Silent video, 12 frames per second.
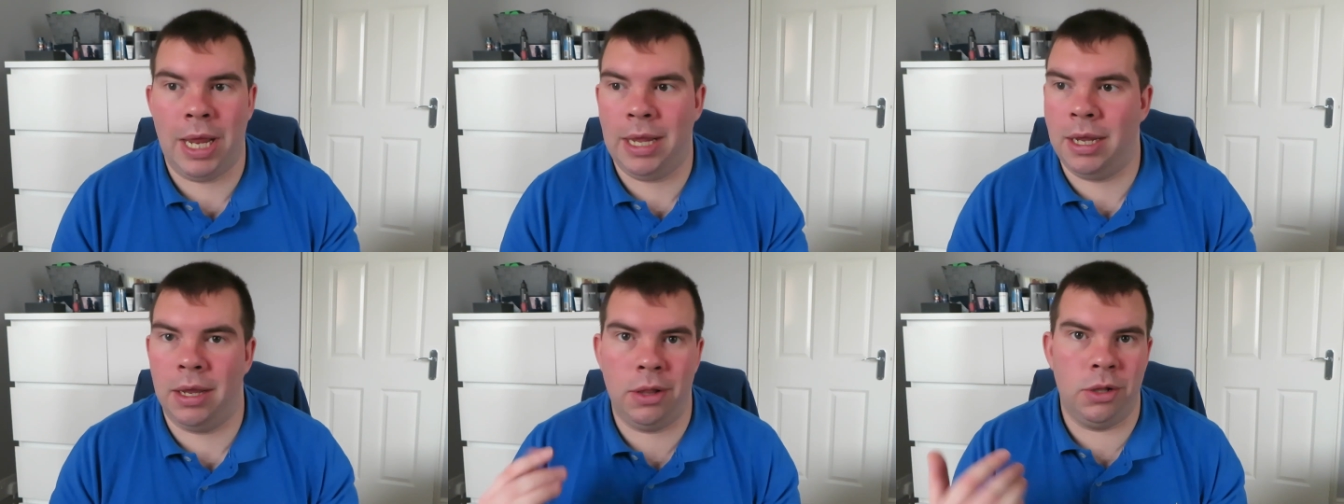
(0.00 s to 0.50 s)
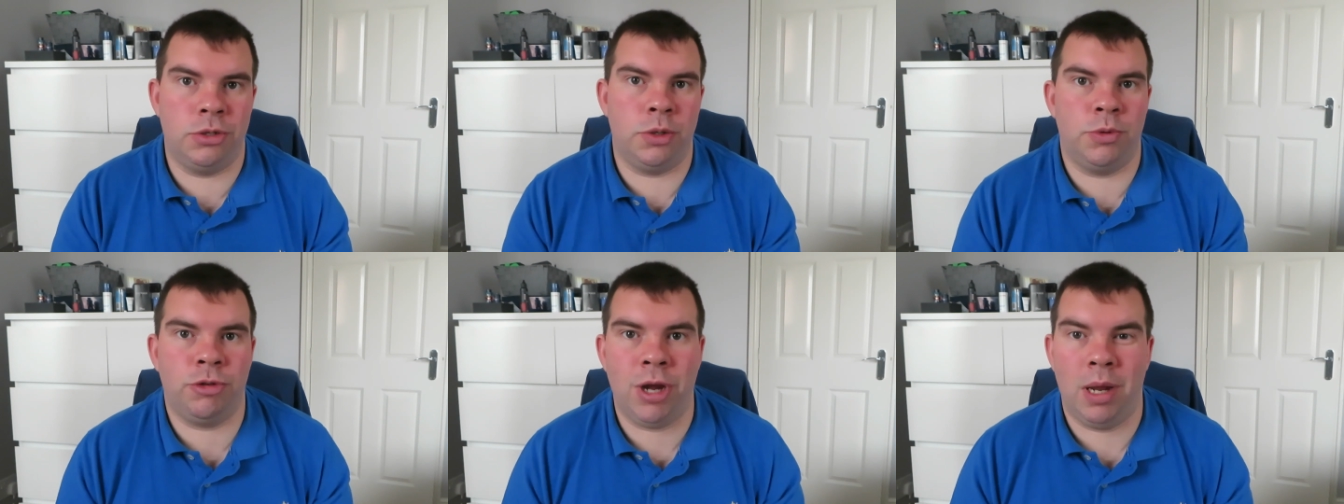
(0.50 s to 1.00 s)
Some people
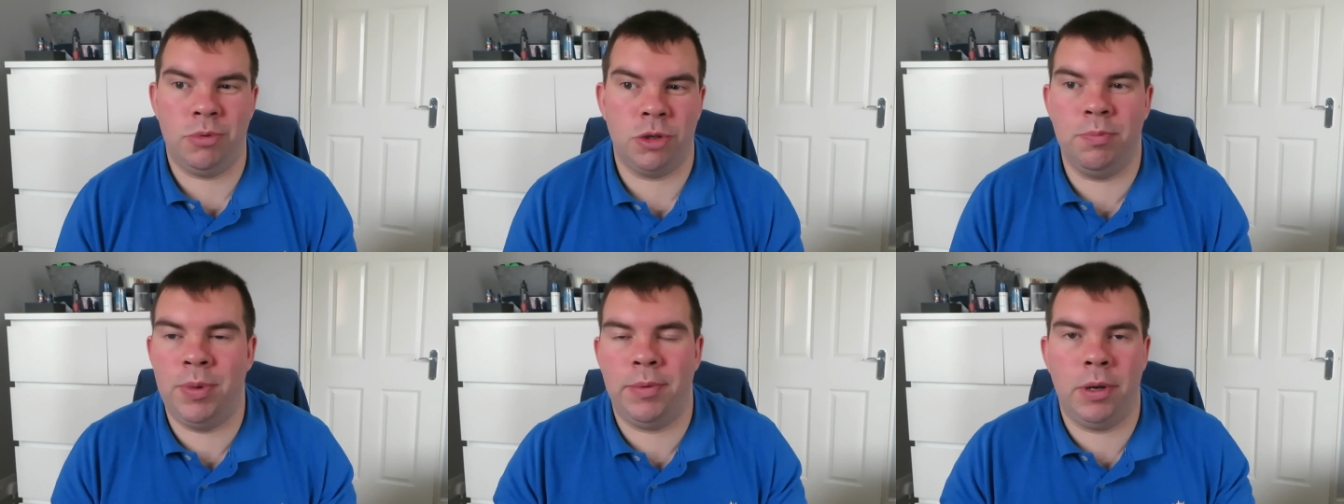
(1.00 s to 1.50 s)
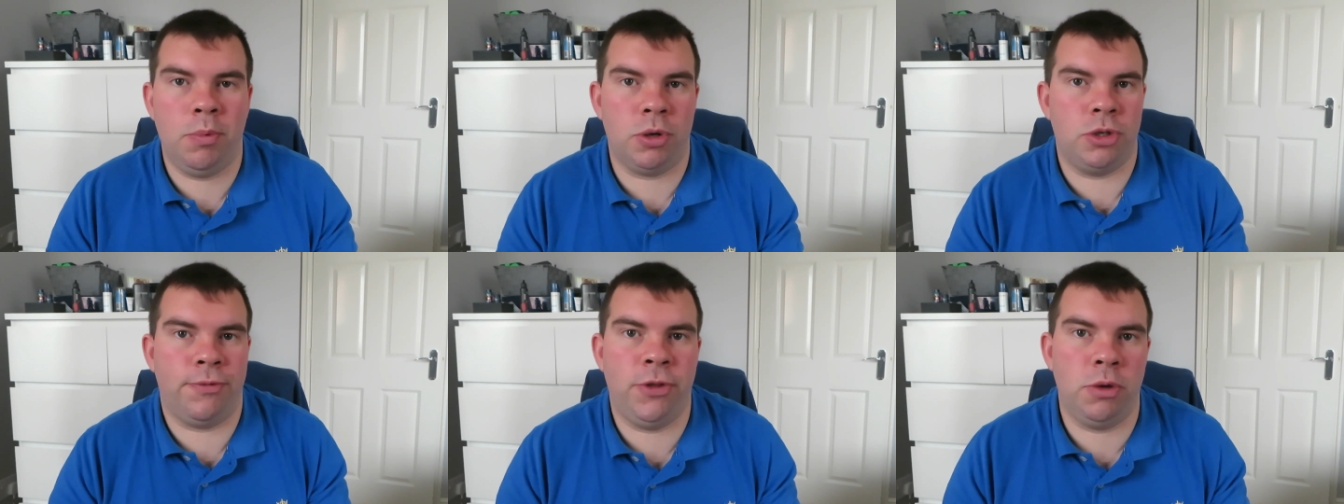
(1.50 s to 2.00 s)
will like it and they'll
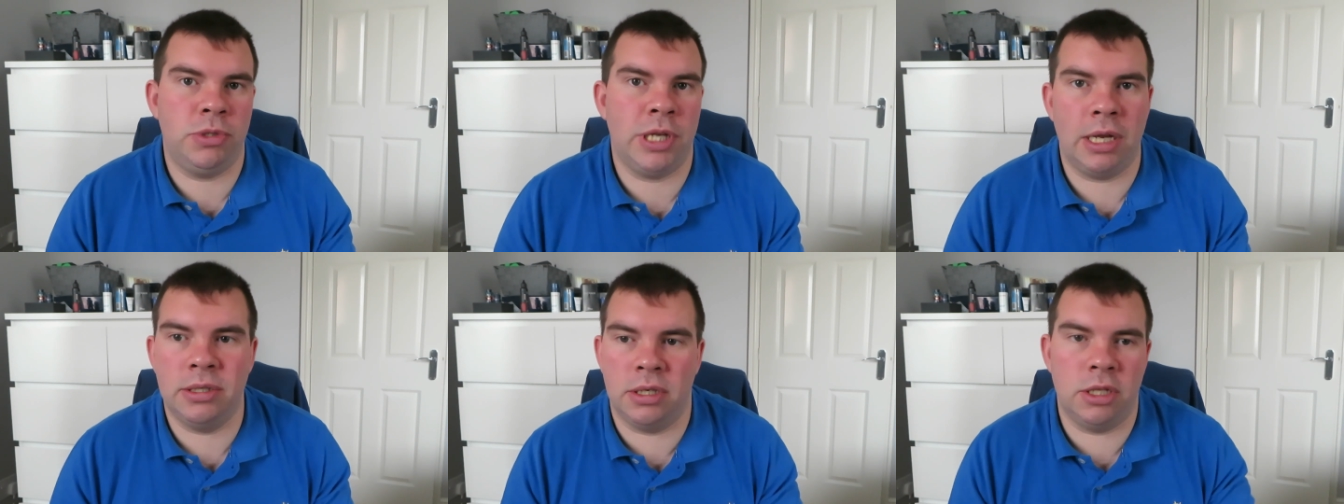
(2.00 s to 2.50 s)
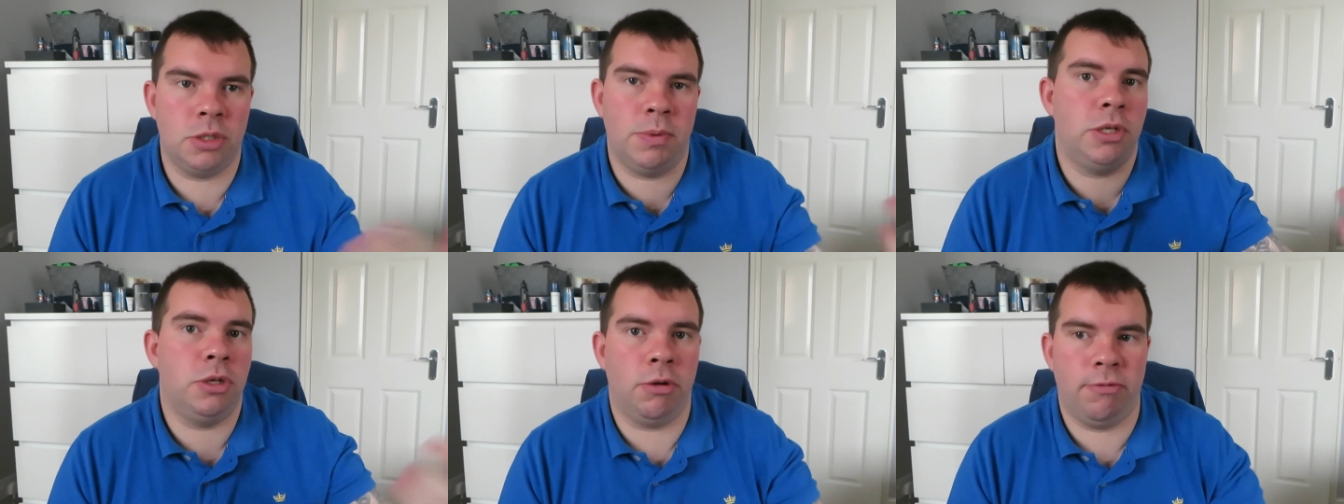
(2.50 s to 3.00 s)
subscribe. Some people will watch a
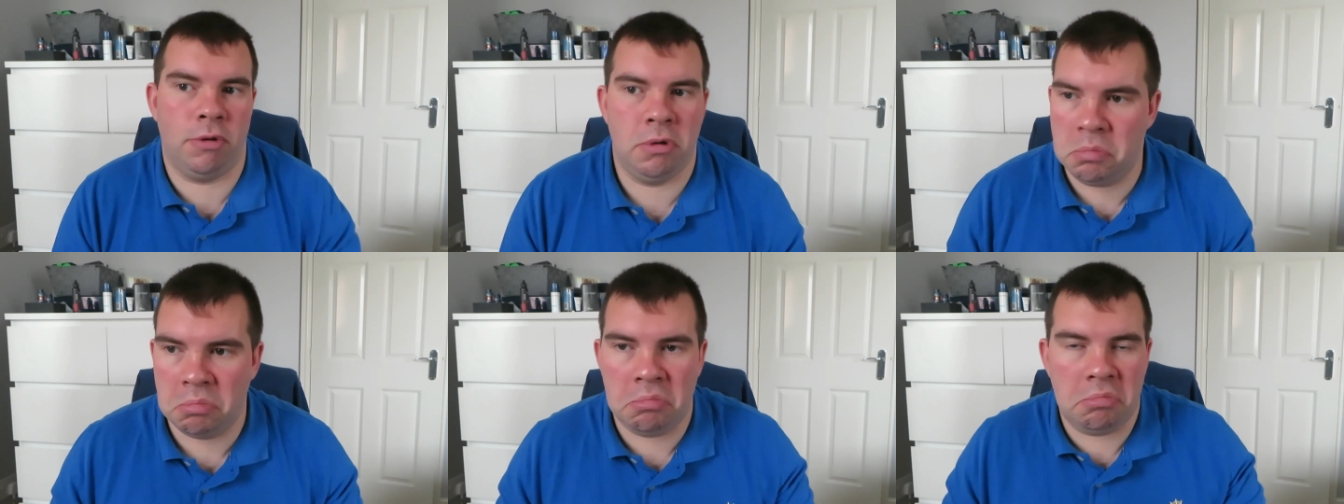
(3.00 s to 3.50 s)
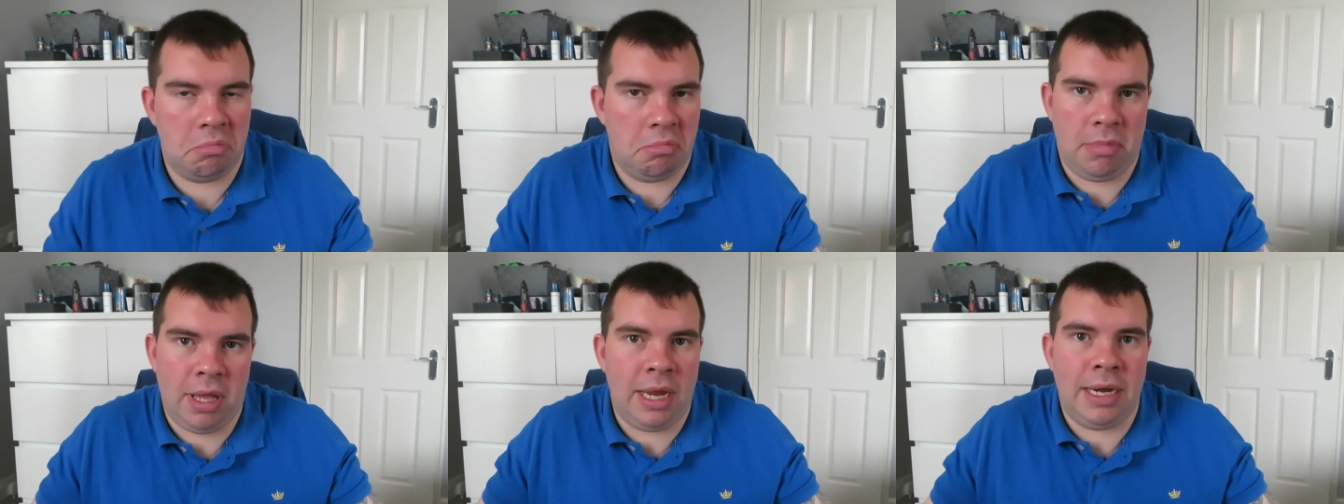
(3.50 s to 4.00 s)
few seconds and they'll switch
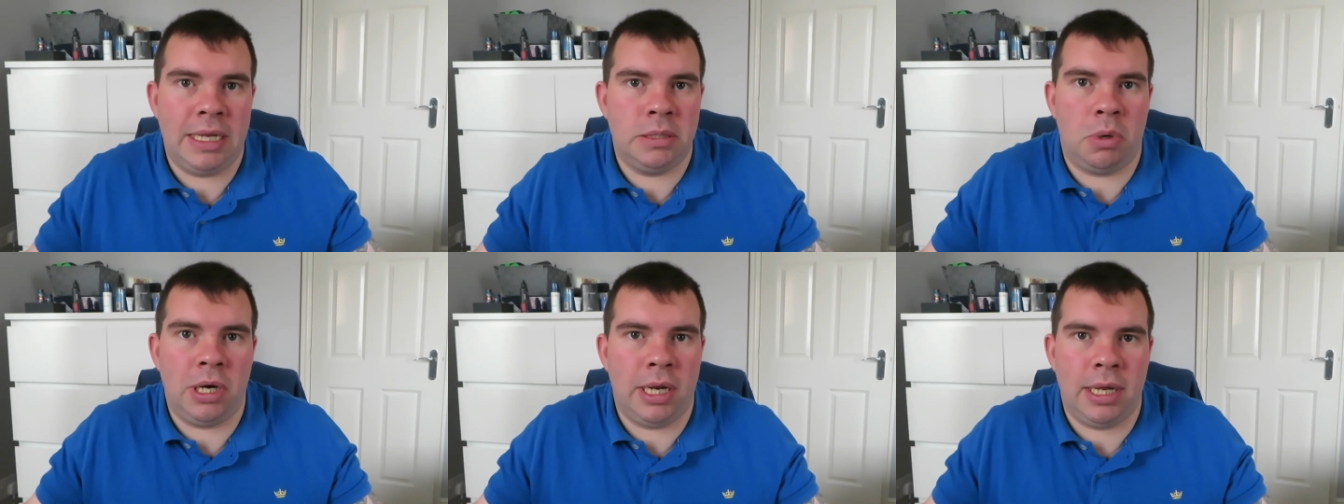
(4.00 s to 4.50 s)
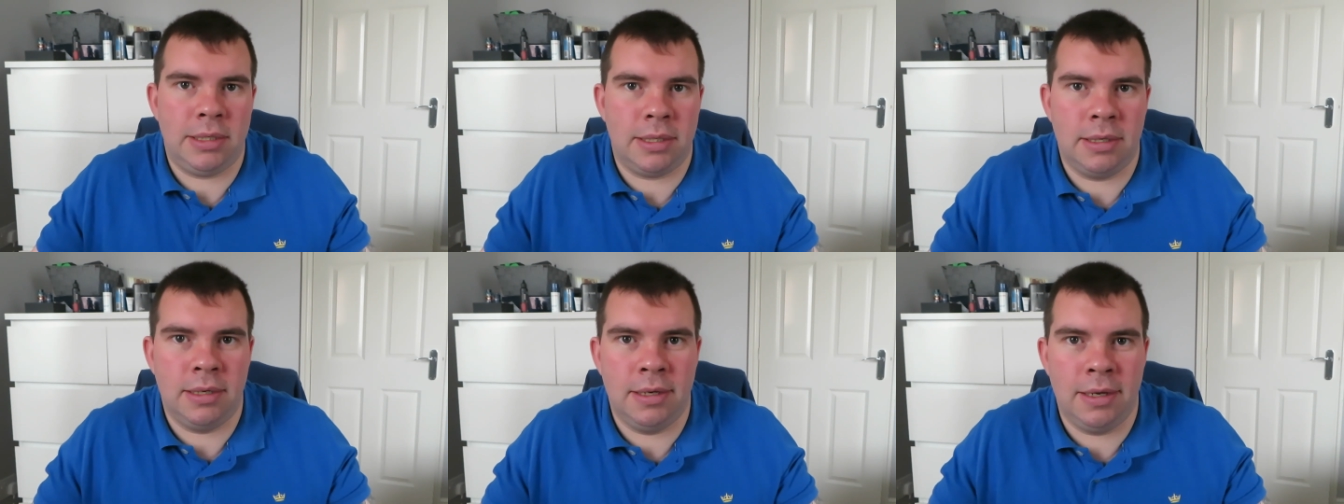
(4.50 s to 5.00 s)
off.
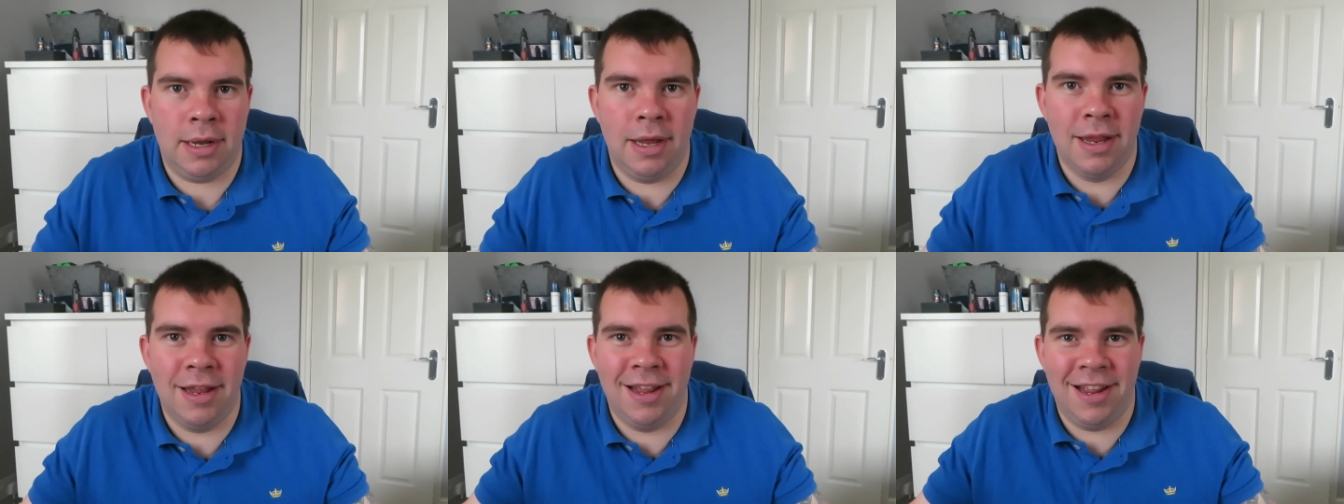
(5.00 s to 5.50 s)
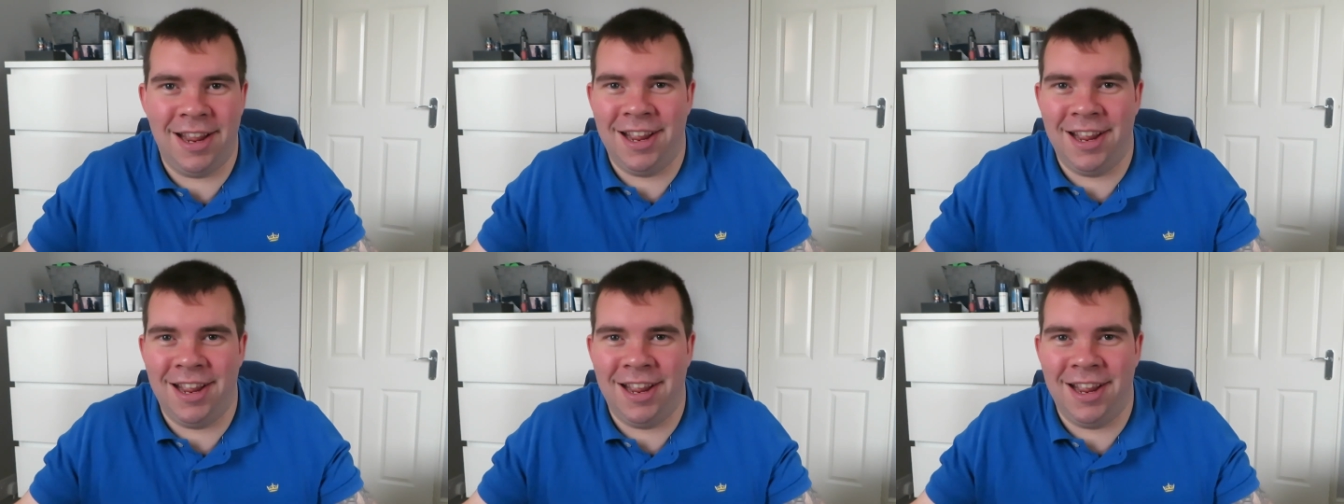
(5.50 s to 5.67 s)
It is what it is.